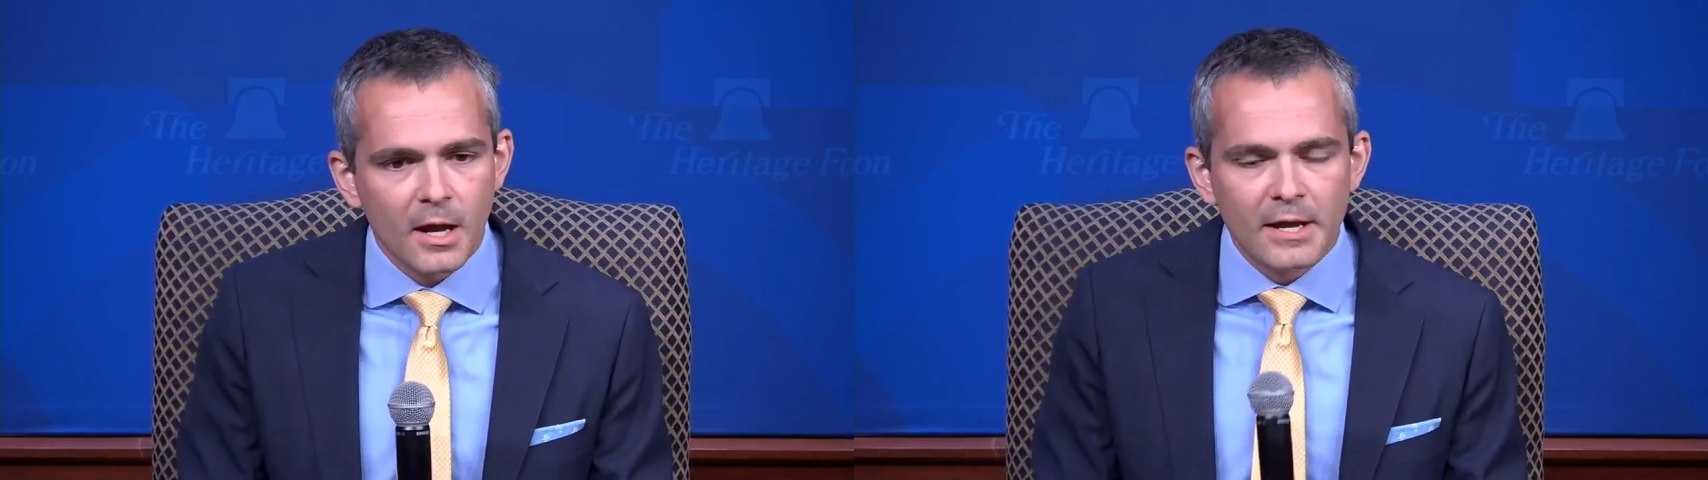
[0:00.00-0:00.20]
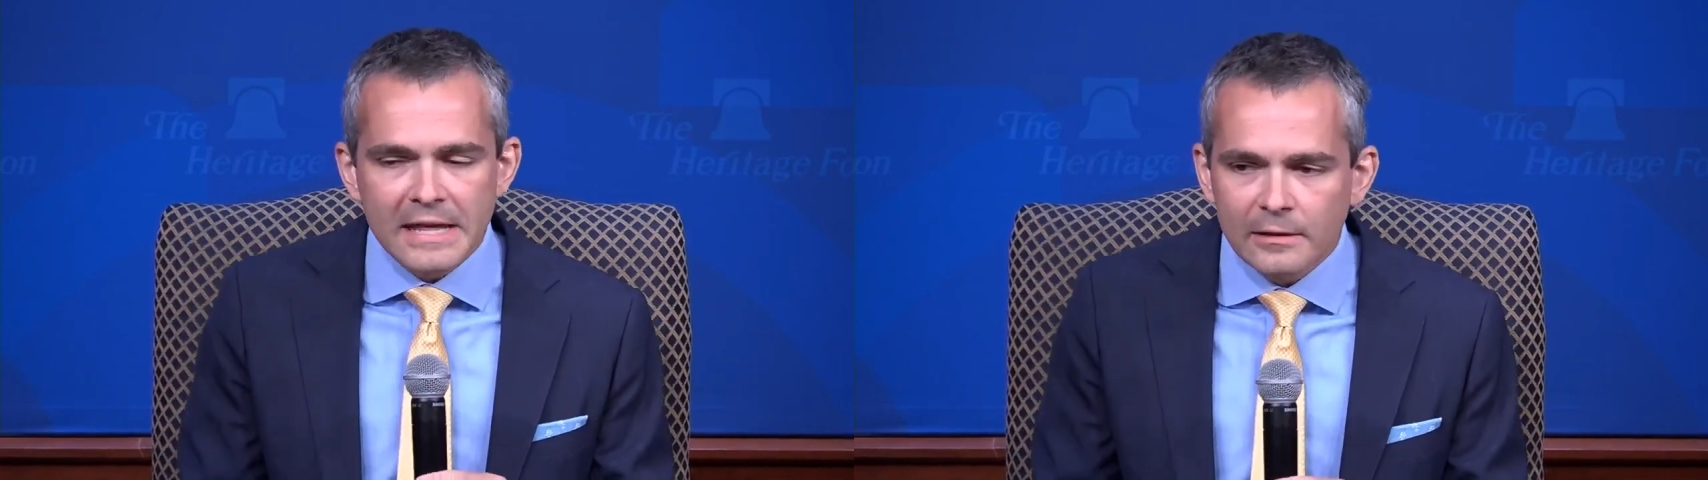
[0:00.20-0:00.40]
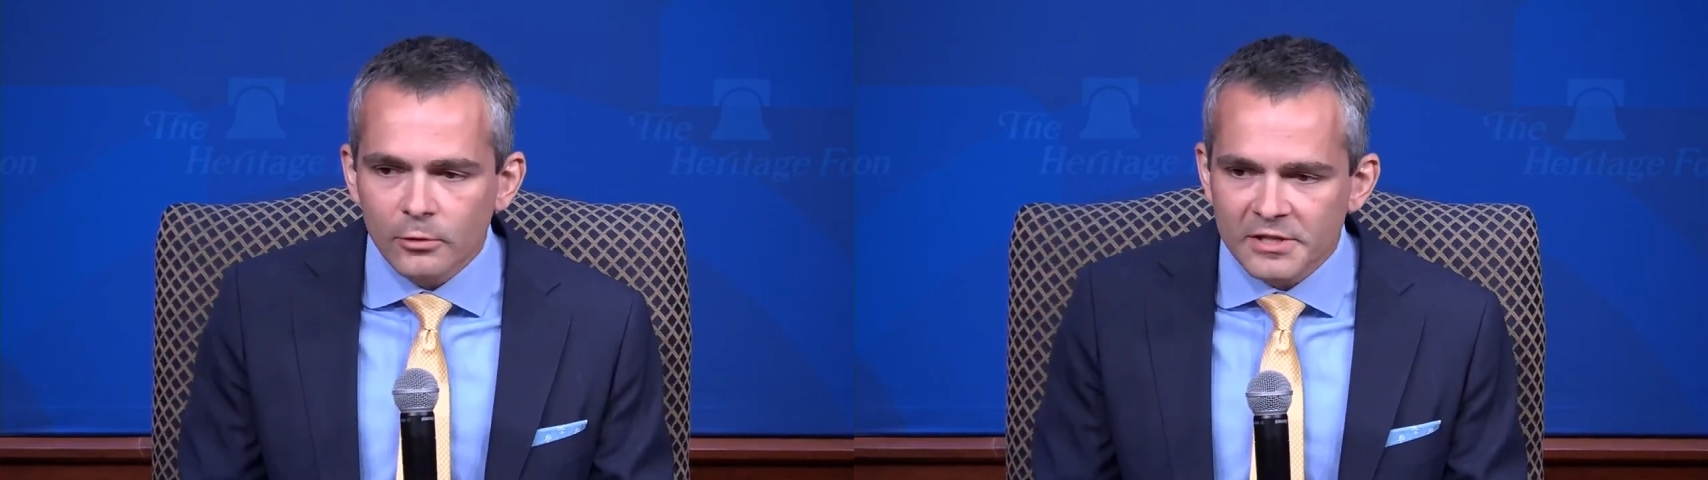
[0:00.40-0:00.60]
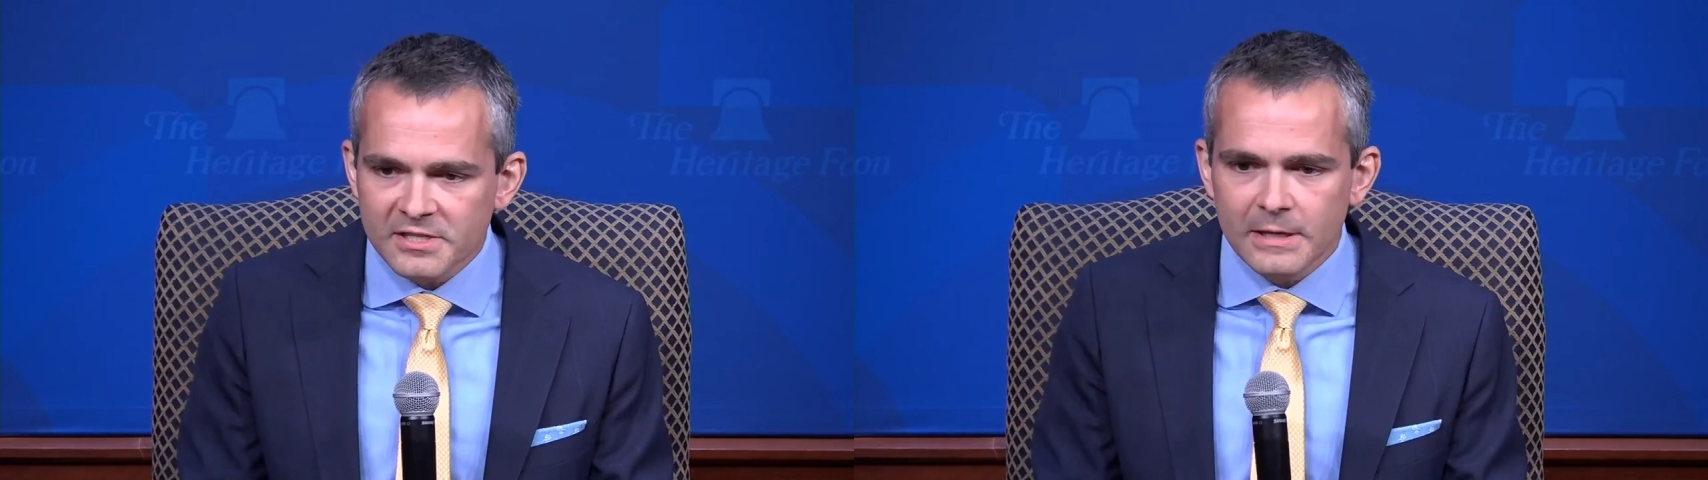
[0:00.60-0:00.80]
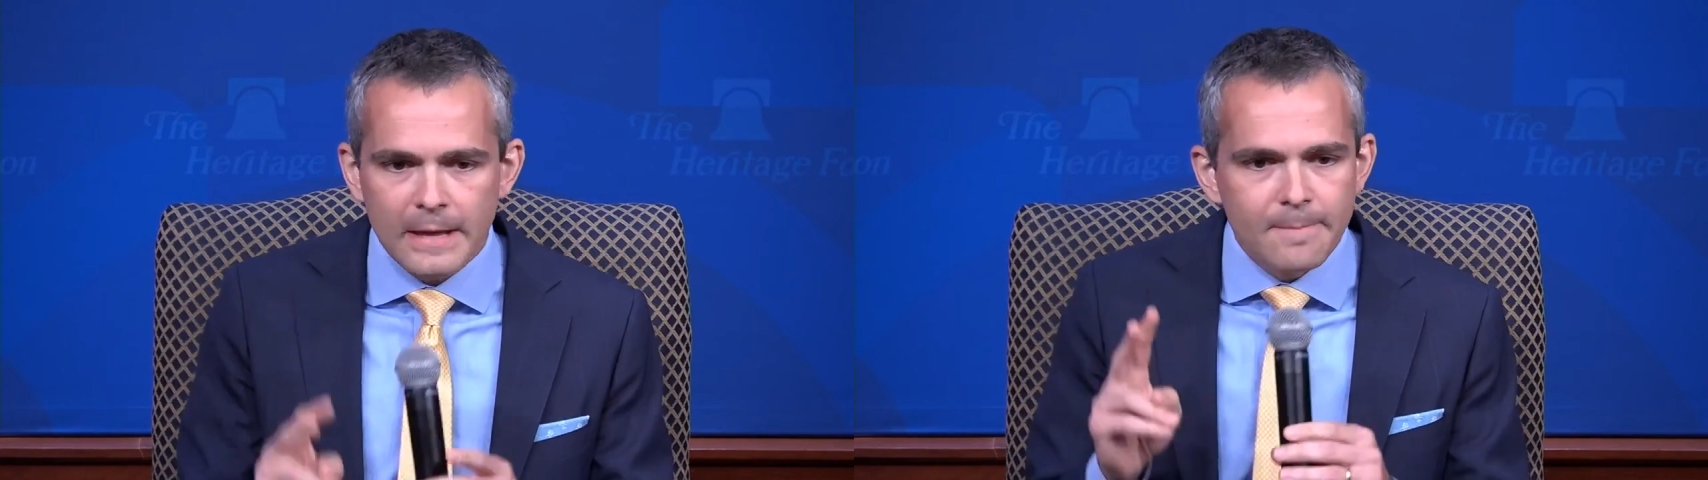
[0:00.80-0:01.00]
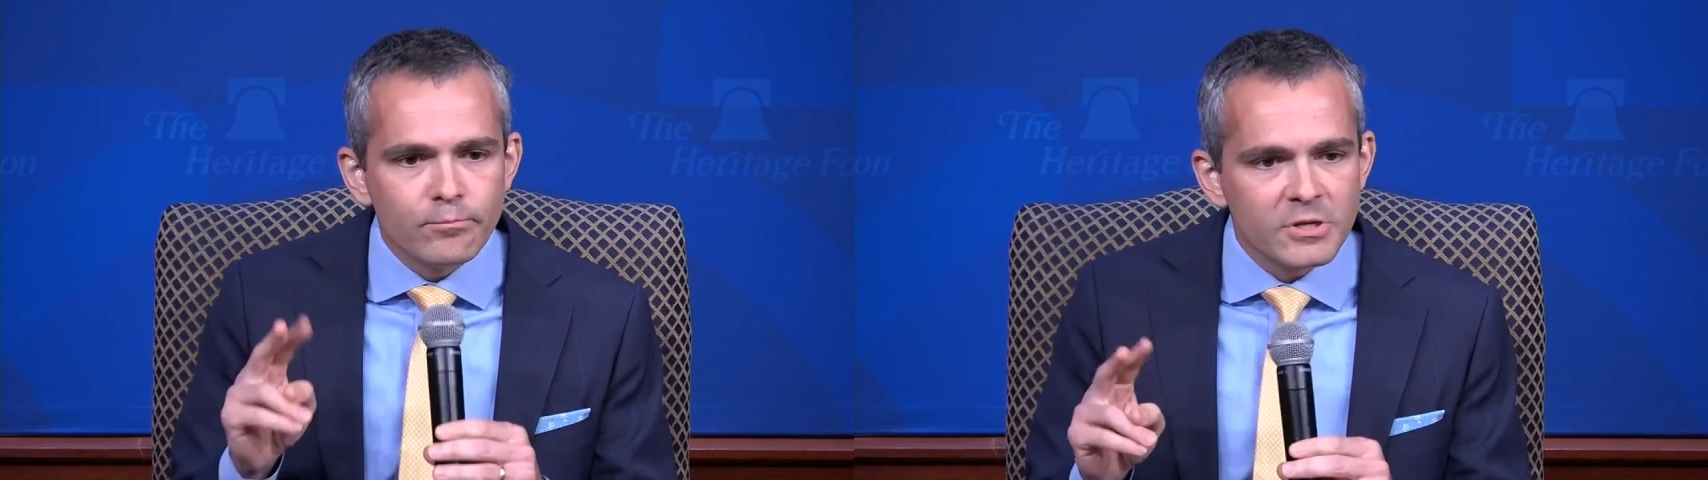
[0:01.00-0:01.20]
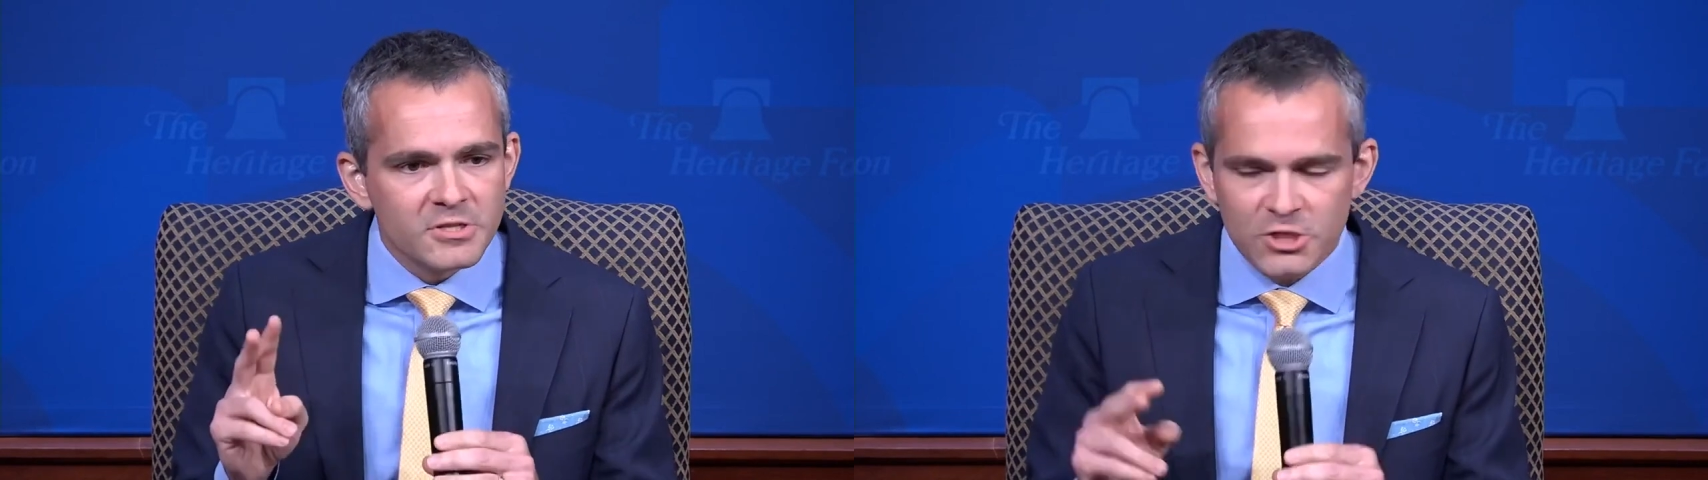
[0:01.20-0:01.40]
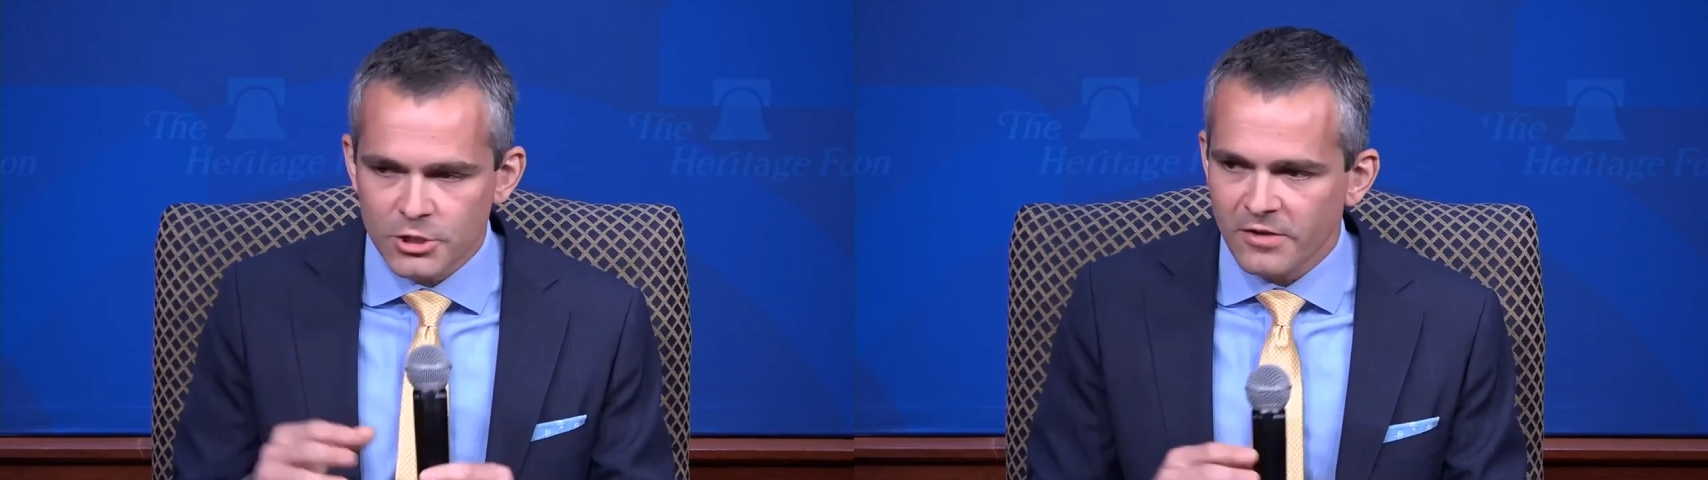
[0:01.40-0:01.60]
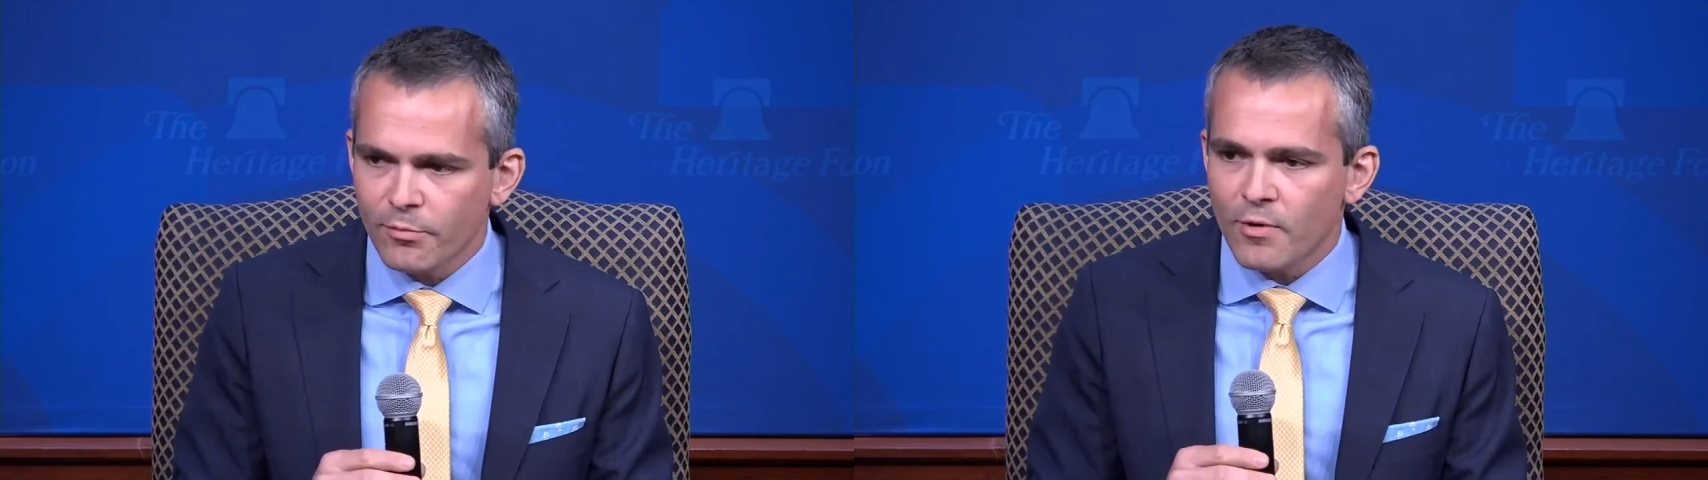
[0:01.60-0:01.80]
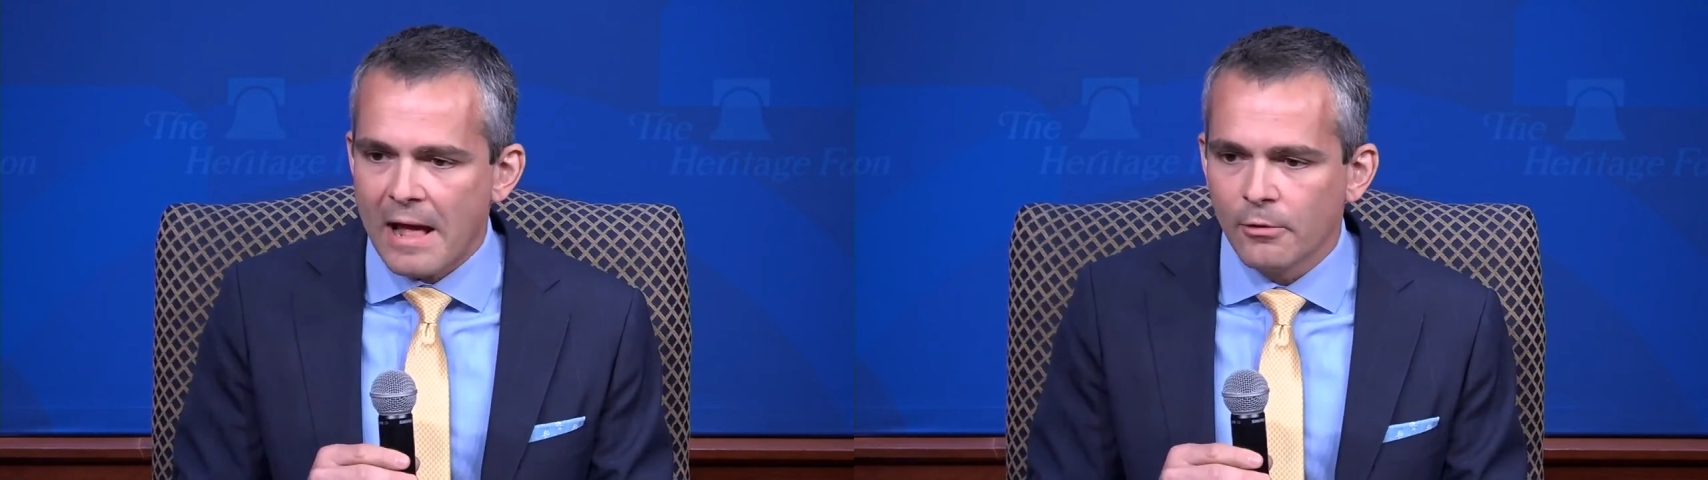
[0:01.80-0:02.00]
an illicit imposition of
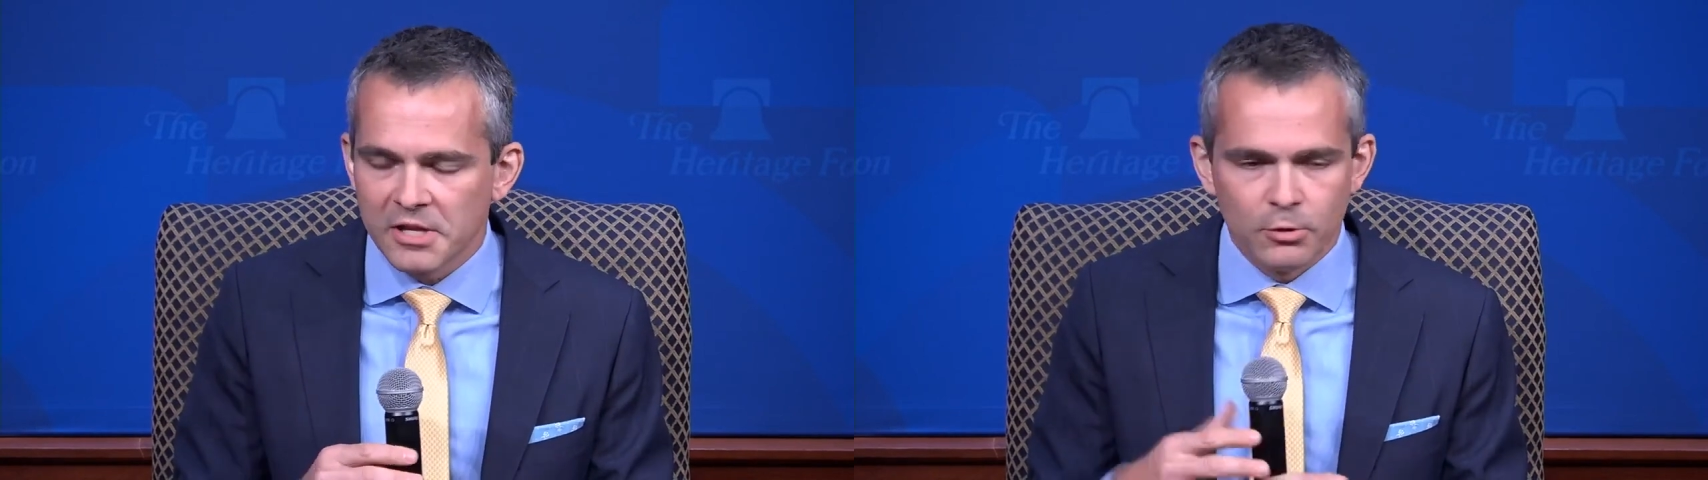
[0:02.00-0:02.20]
morality.